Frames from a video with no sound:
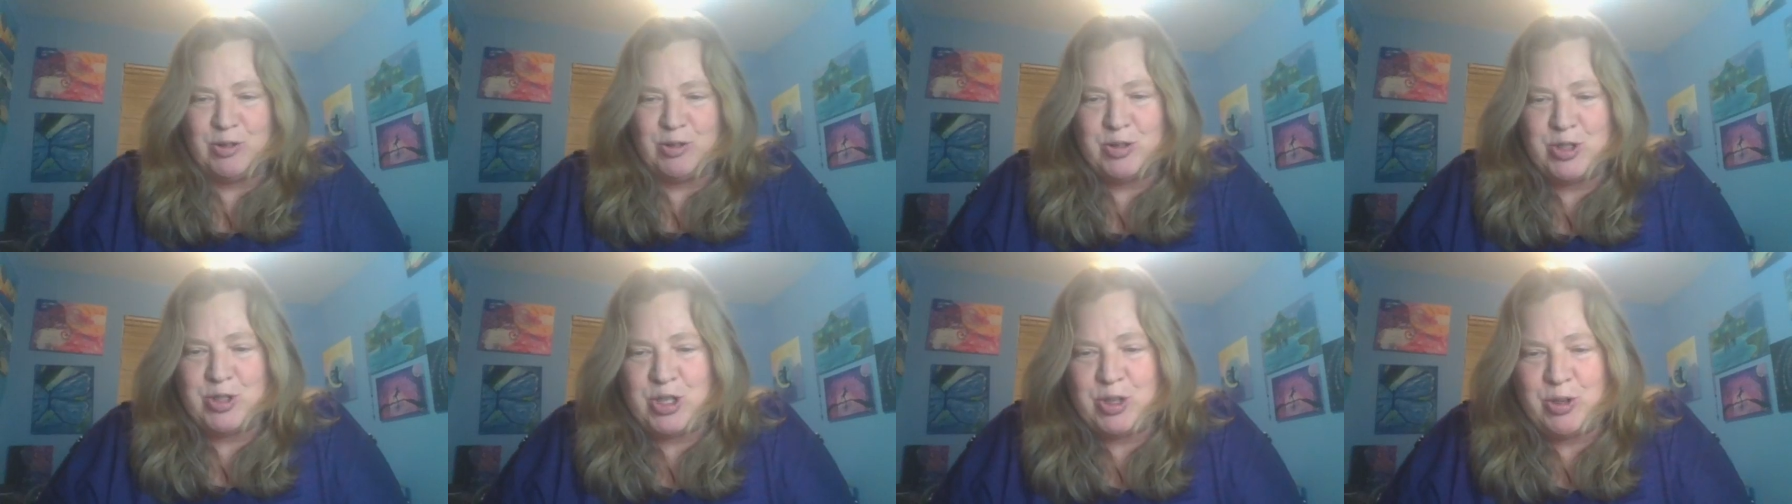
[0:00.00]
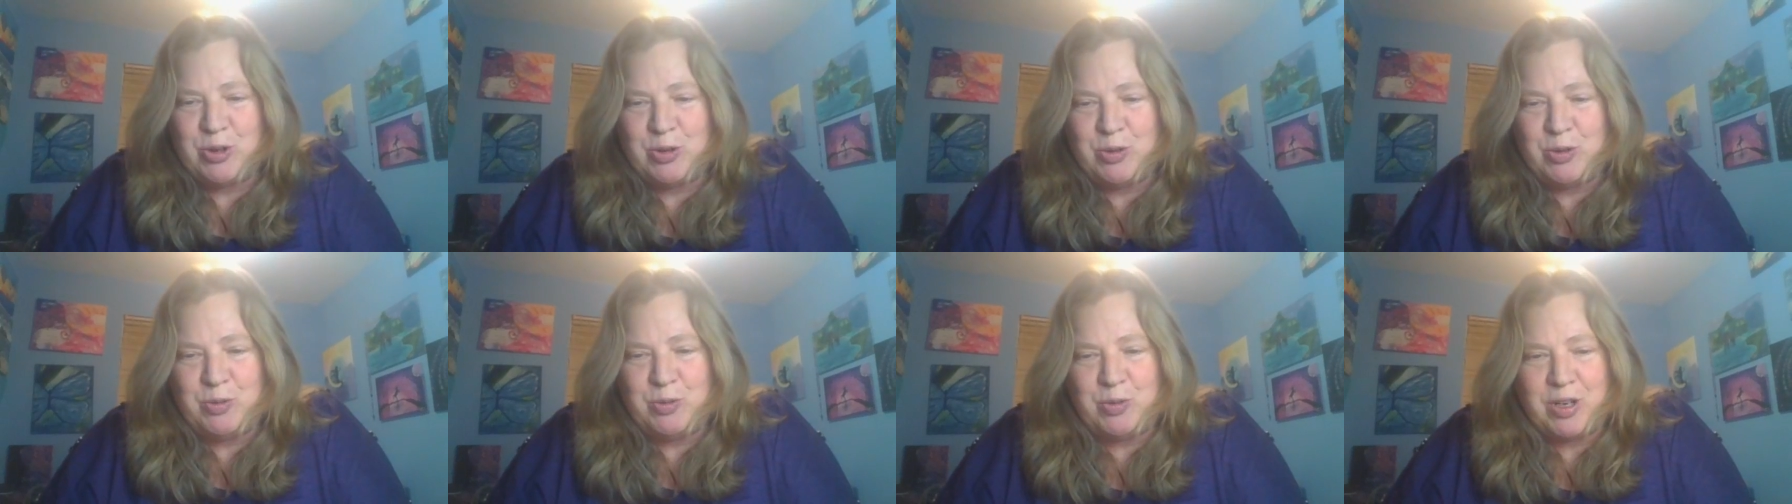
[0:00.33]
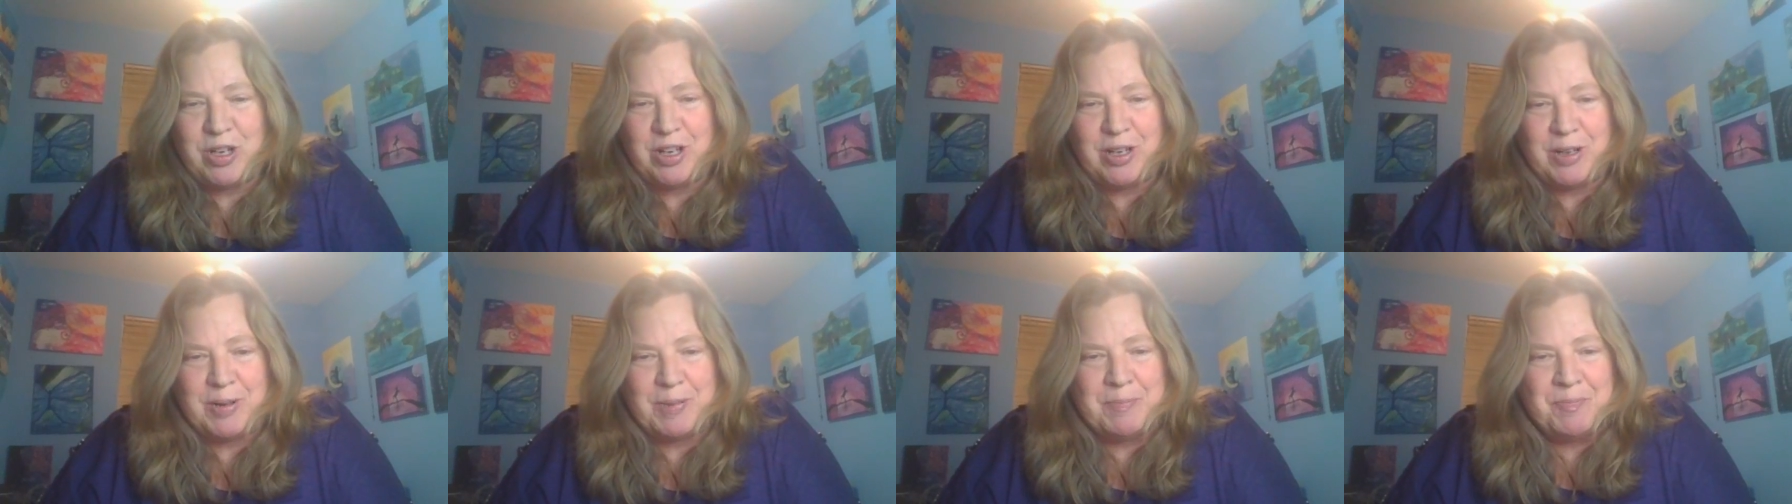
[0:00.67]
So,
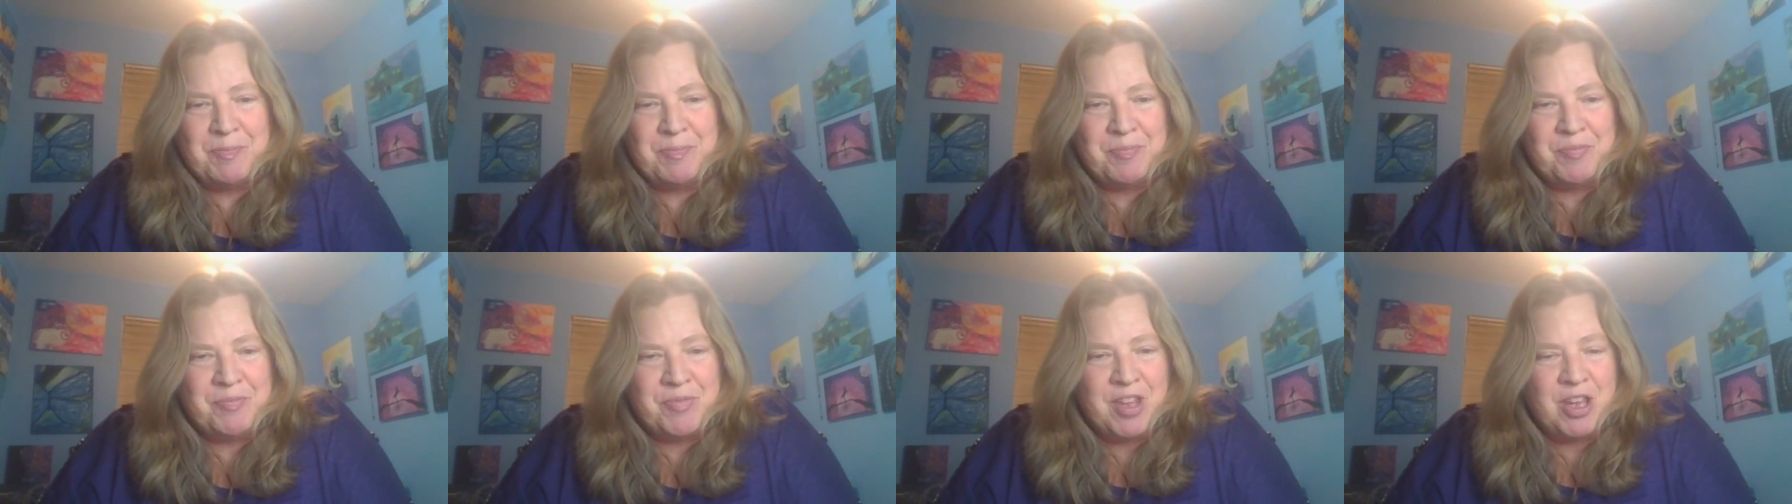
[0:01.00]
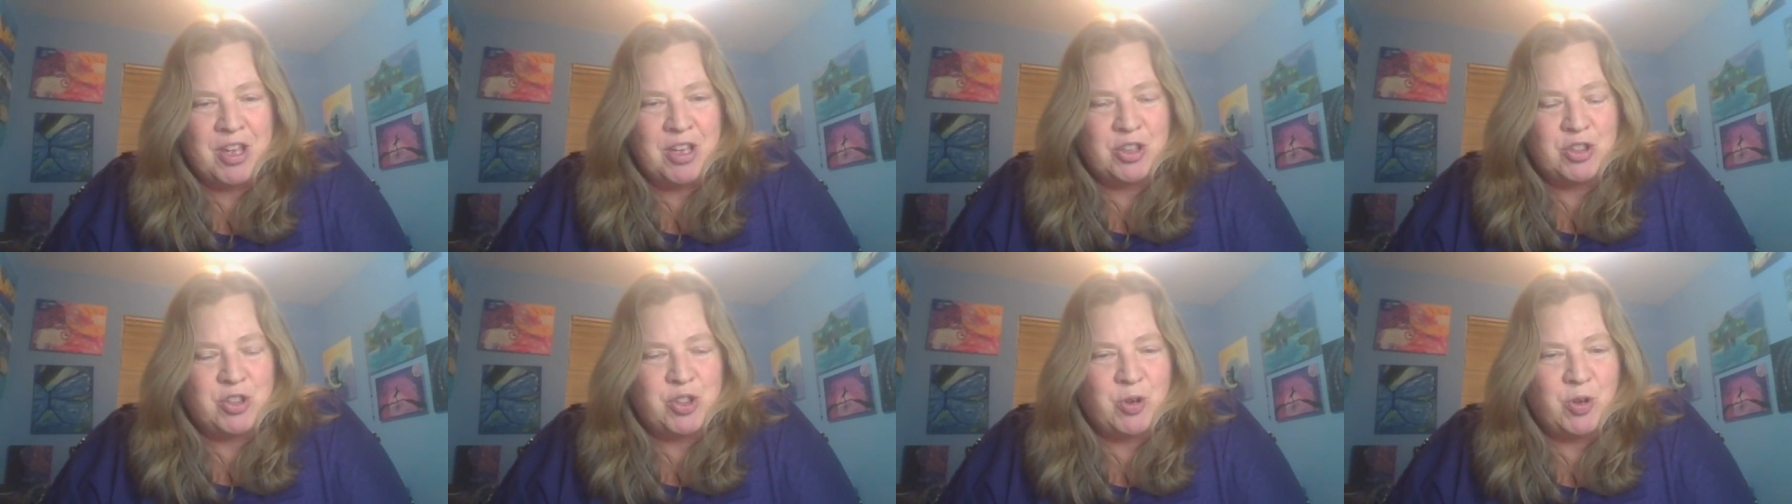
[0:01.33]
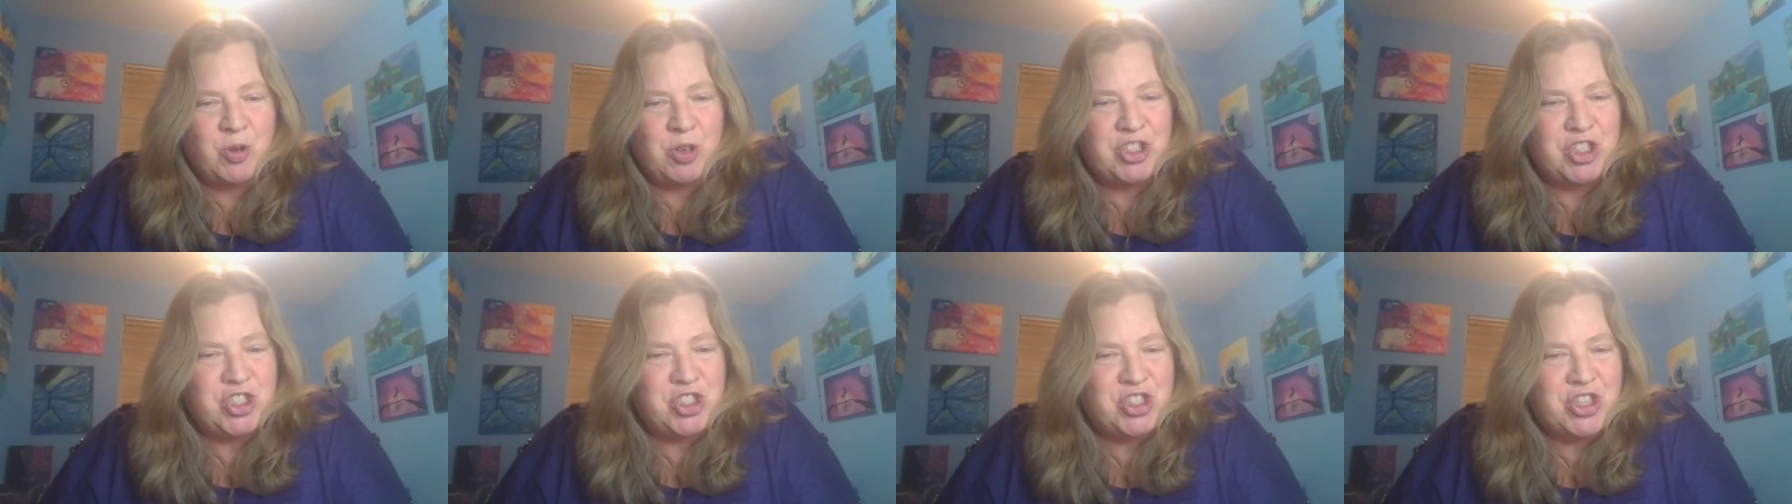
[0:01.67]
uh, so
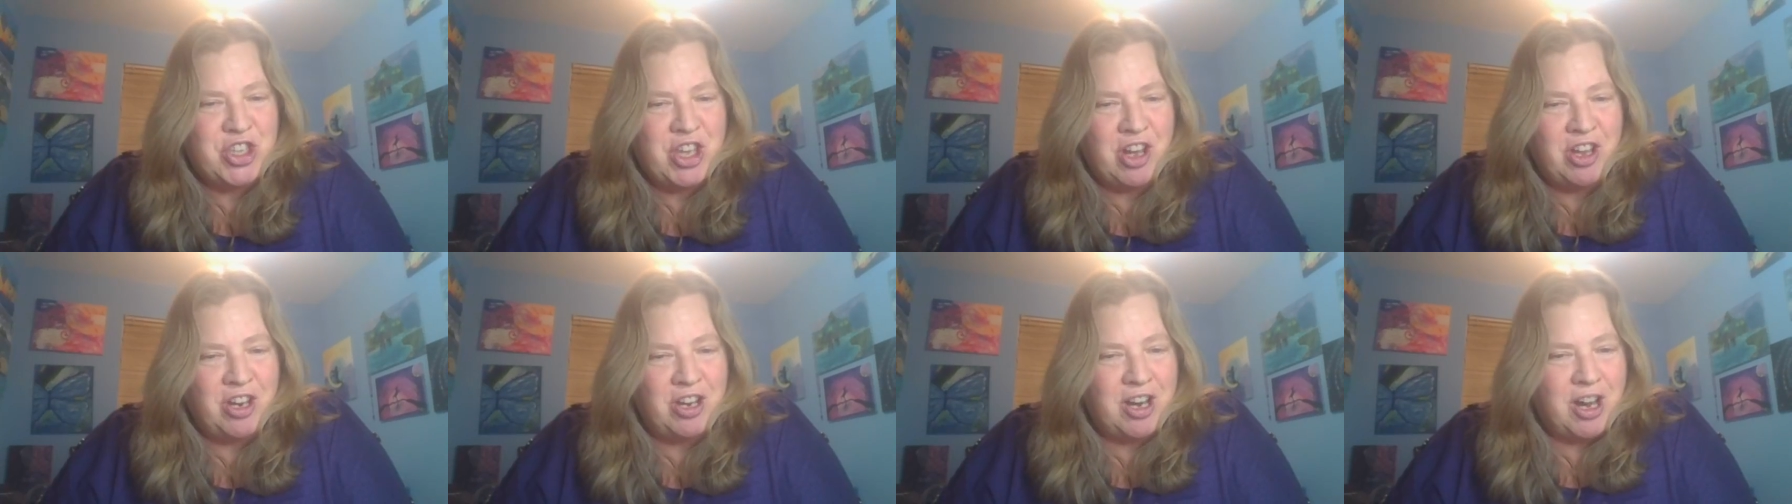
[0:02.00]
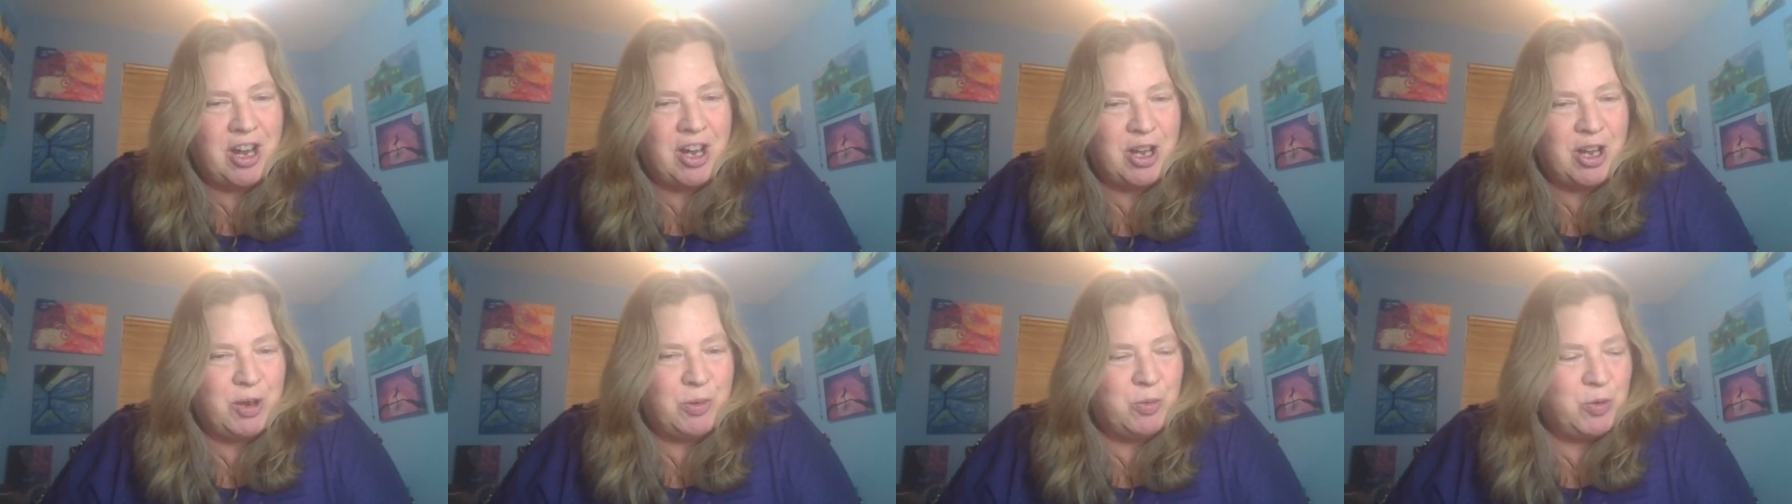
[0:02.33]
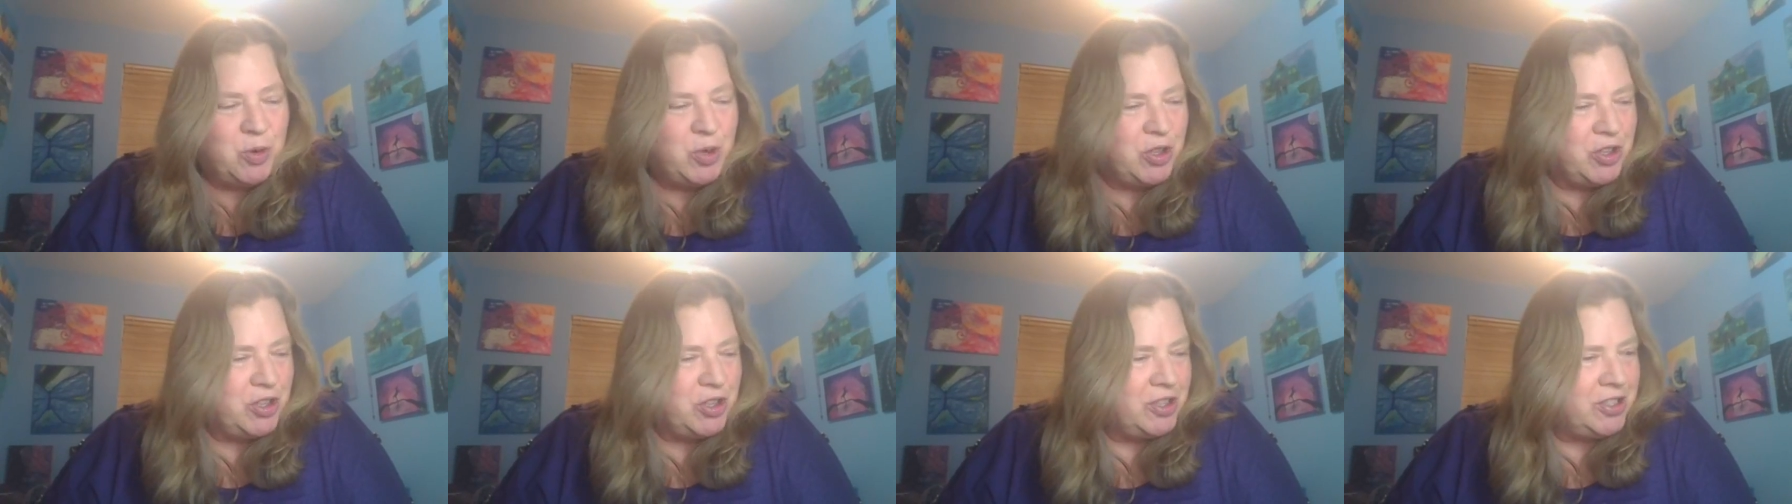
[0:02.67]
I just thought I
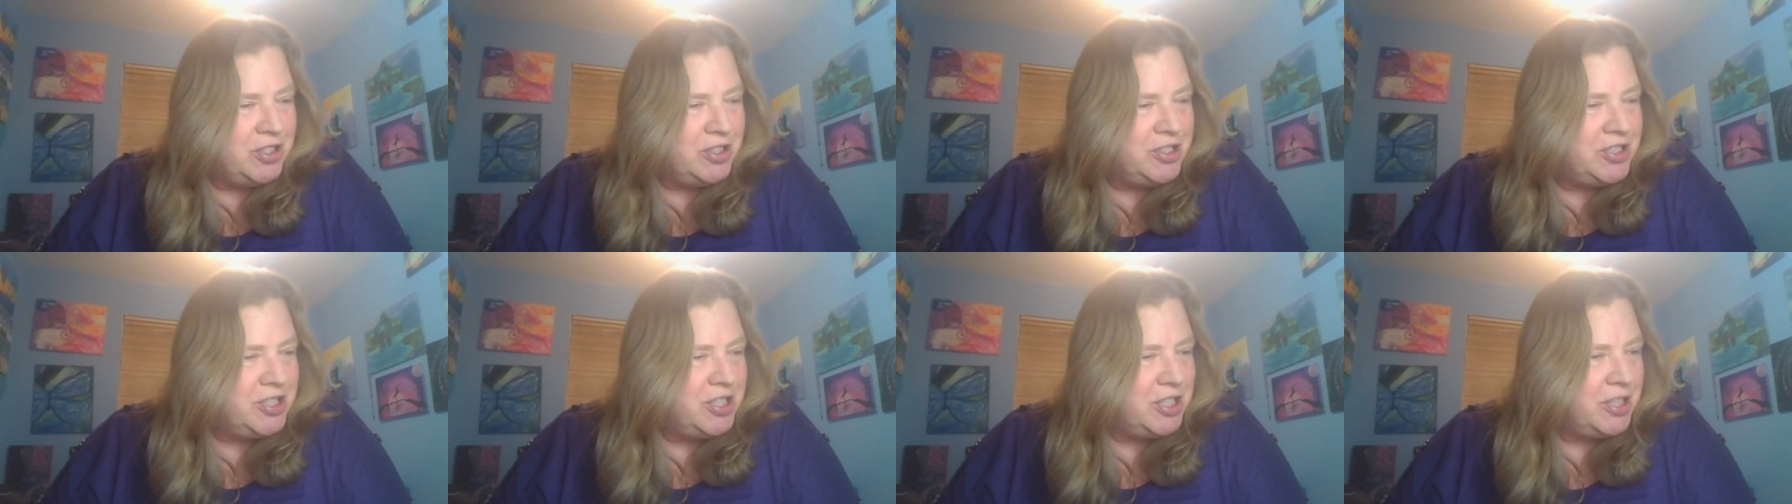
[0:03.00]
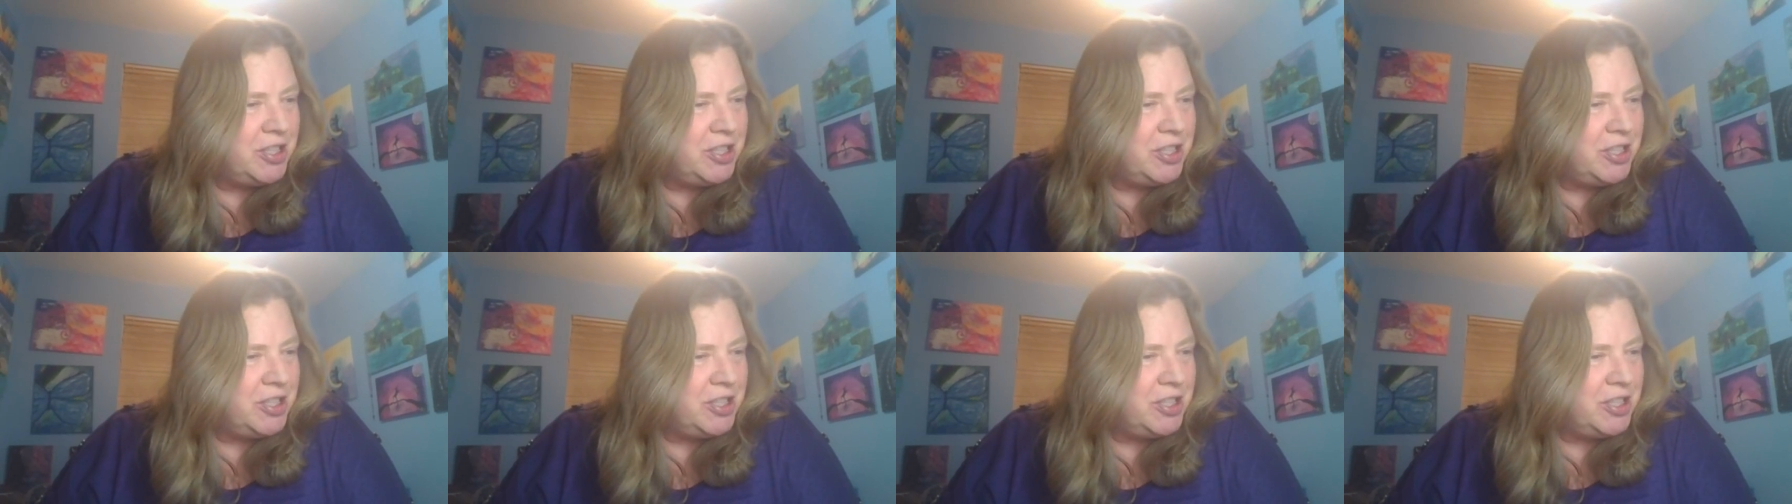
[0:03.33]
would